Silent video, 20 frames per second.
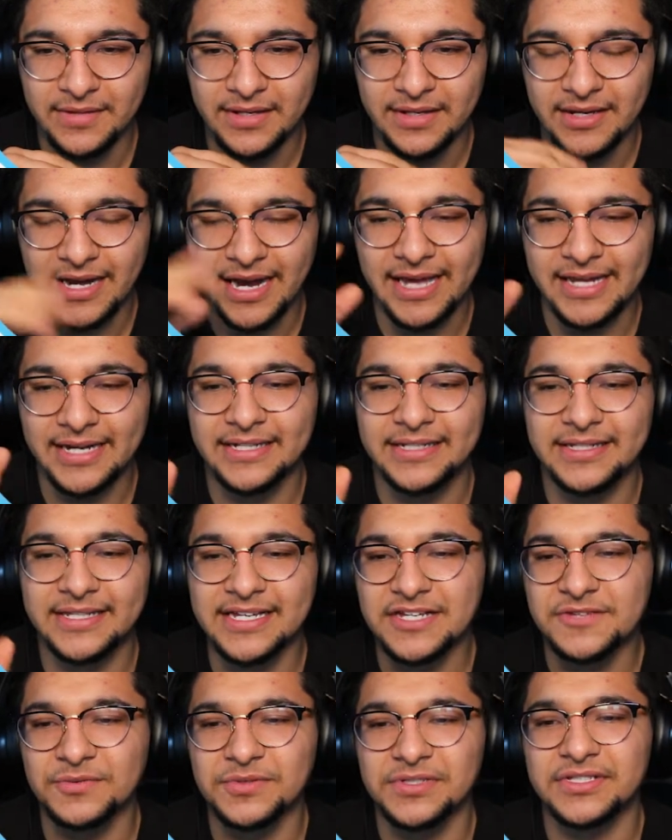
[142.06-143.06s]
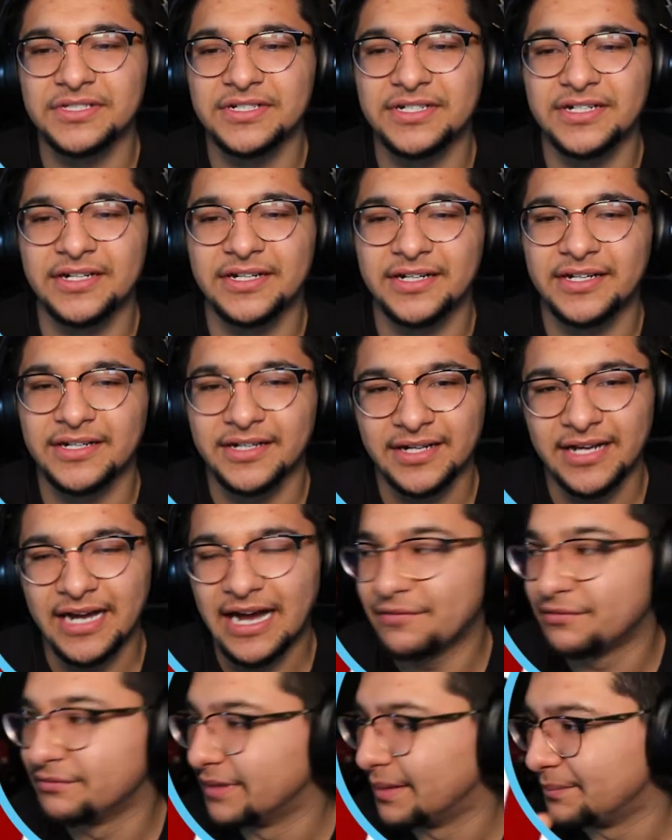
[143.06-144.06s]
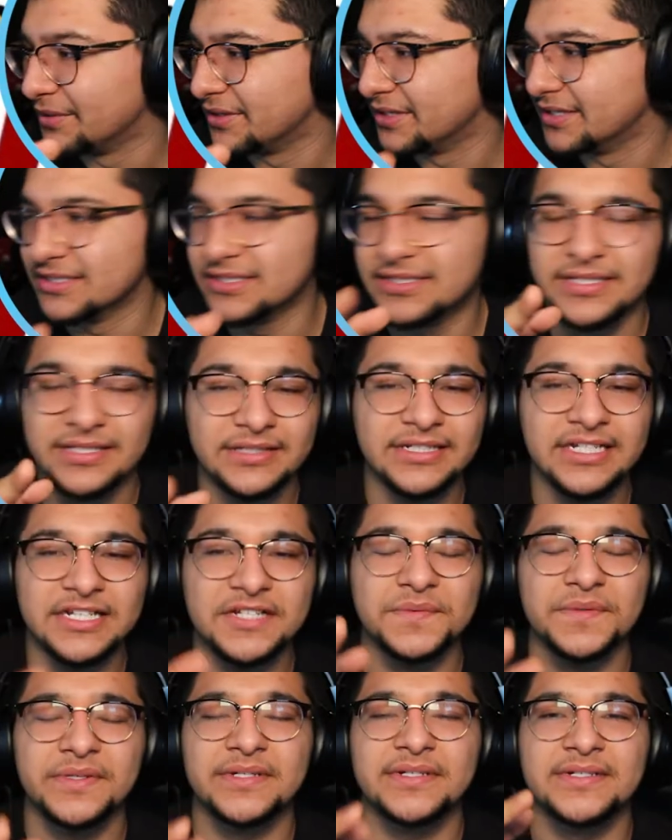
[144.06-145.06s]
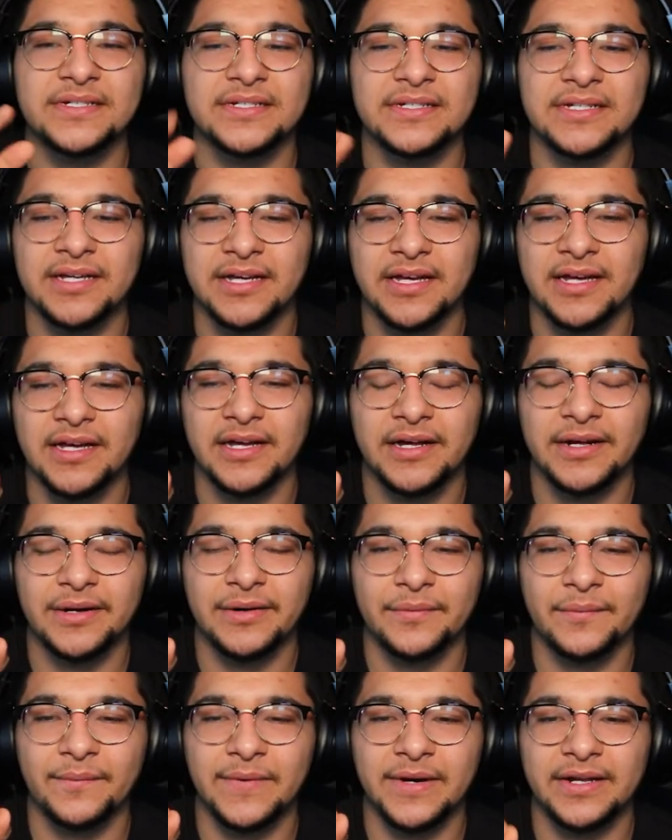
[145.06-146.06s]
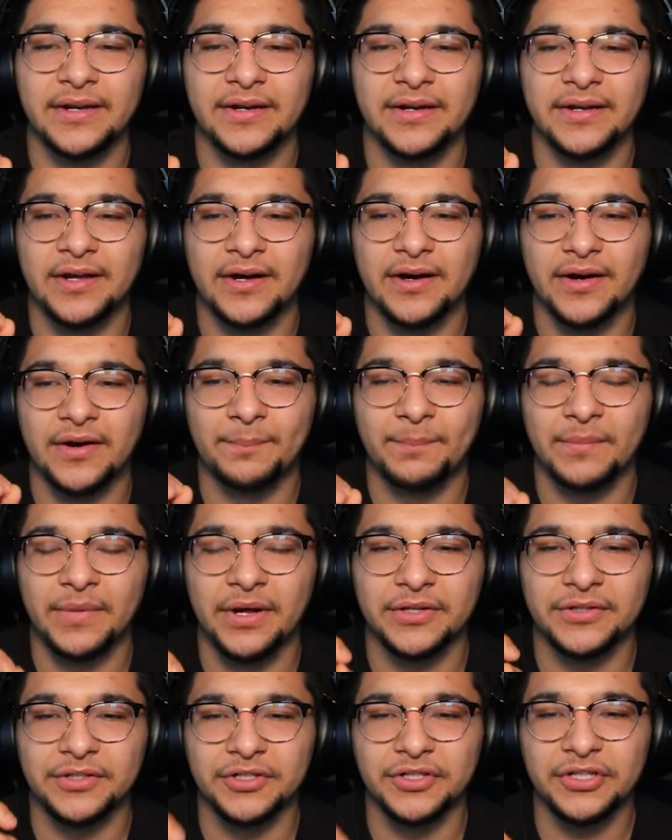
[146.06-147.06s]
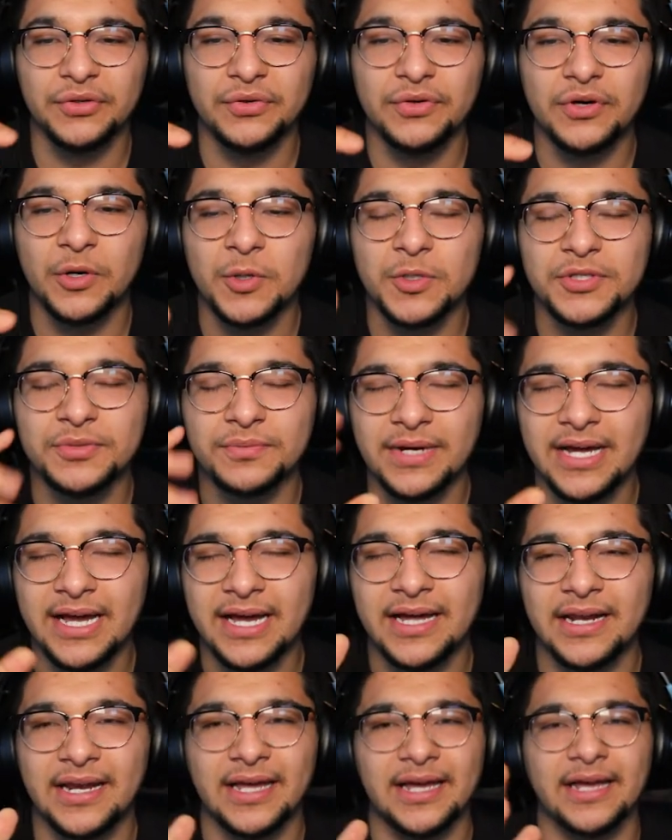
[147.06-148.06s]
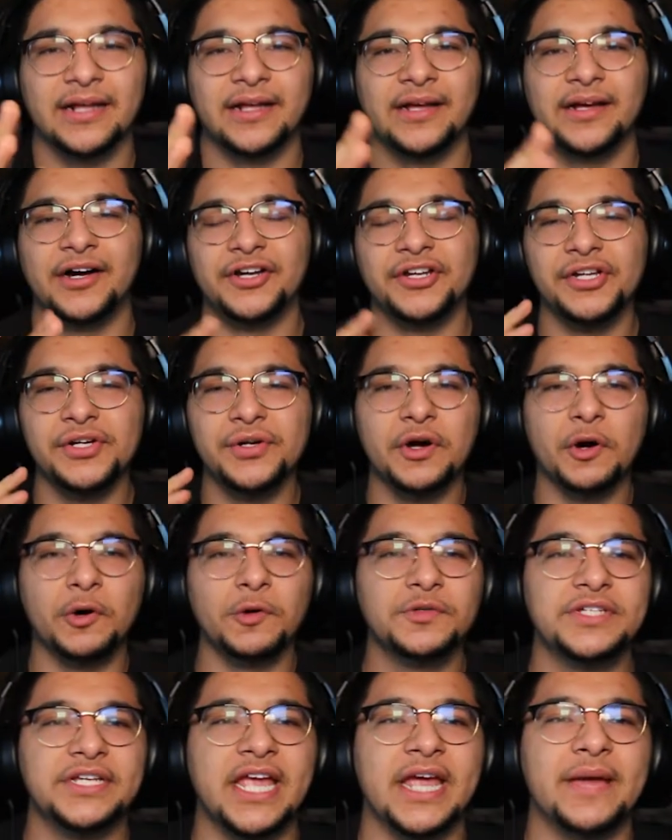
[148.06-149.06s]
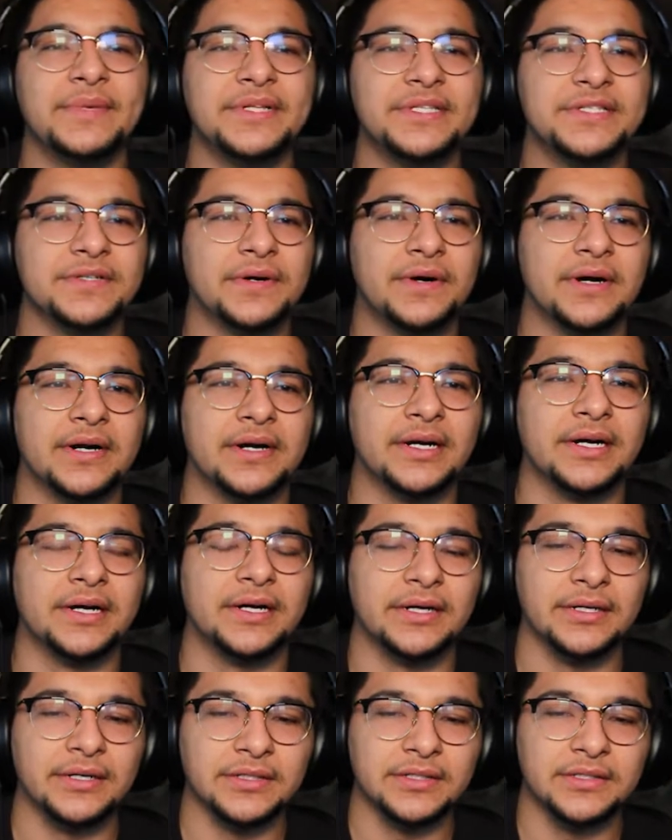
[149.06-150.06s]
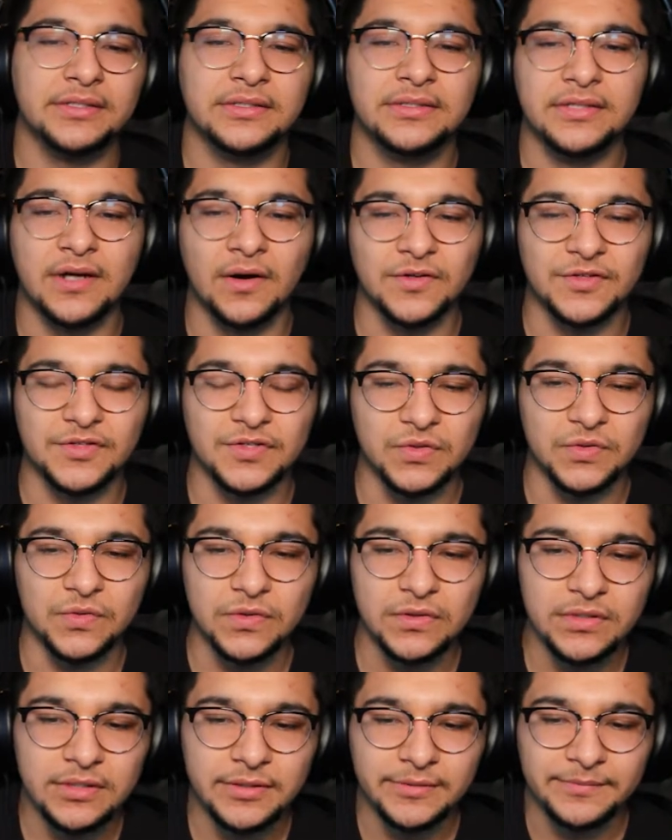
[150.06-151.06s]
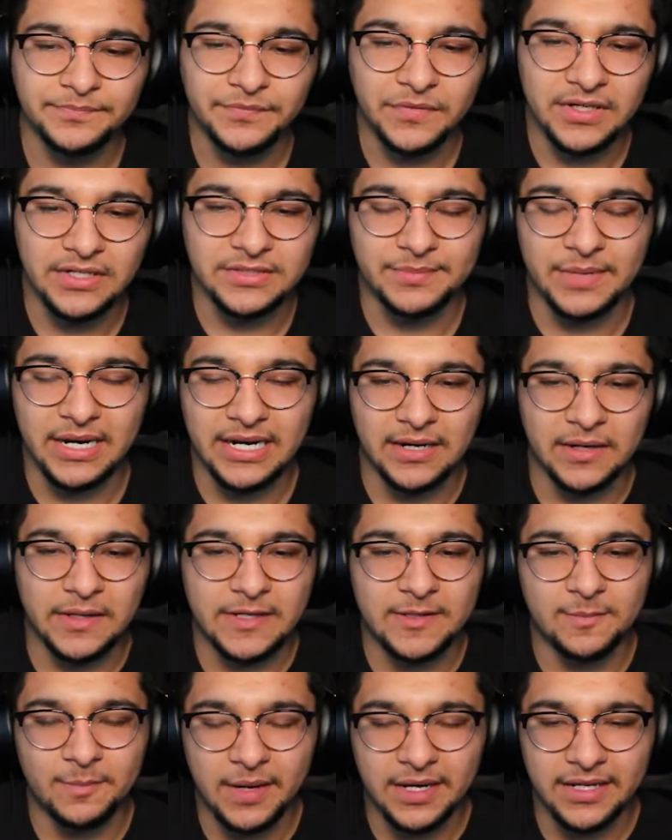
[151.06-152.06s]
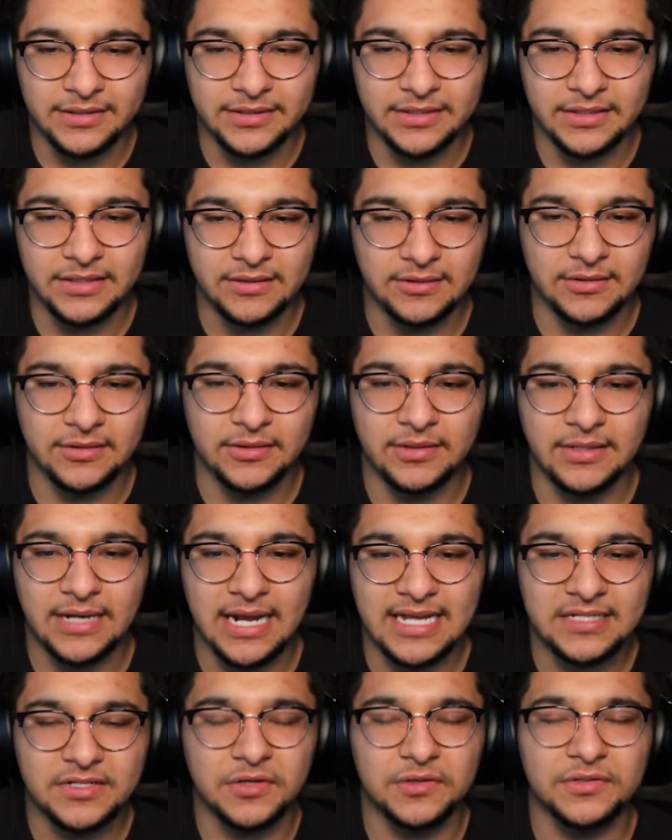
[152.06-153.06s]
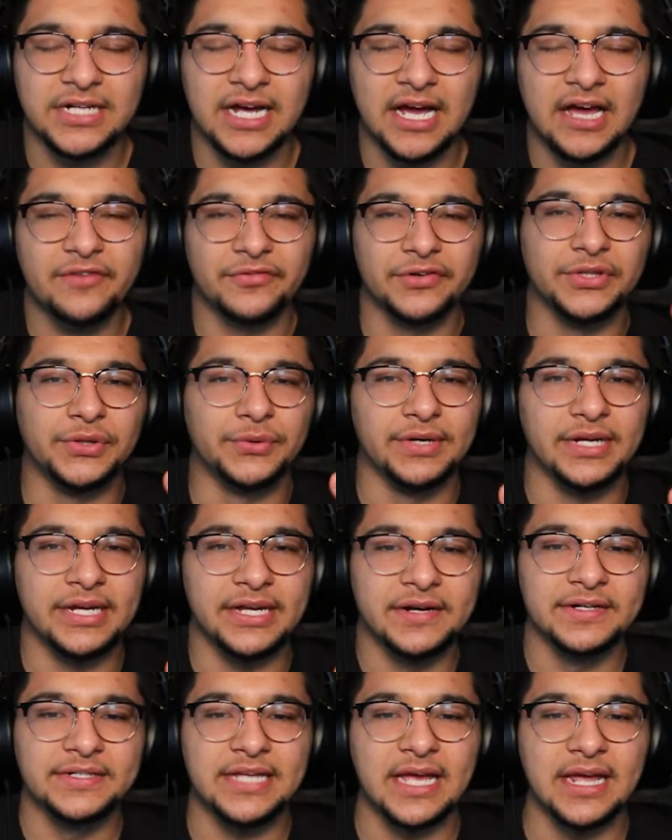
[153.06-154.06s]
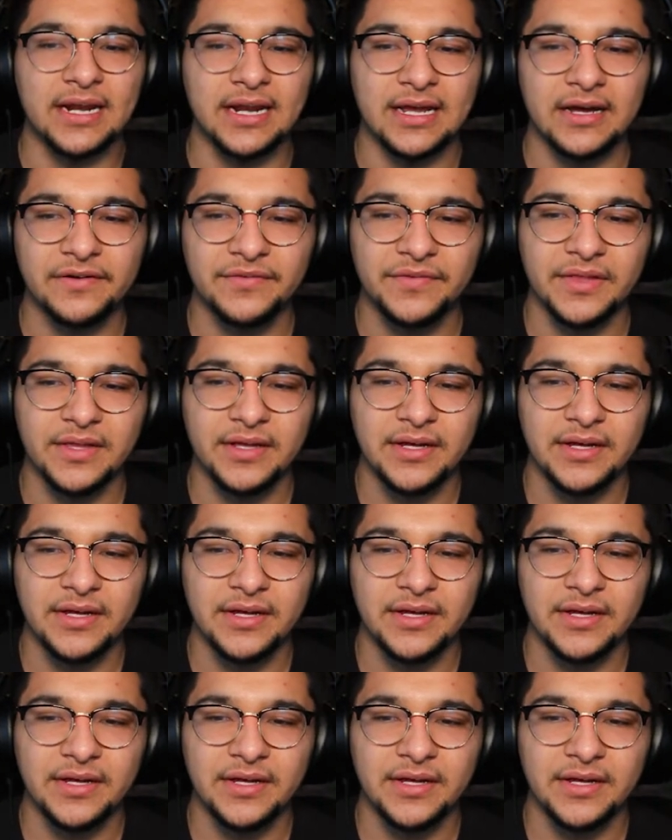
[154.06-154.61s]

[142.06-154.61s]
And then this was I remember this. This was when the new coach, we had like a new coach came into our school, because the last coach I had for 3 years had left.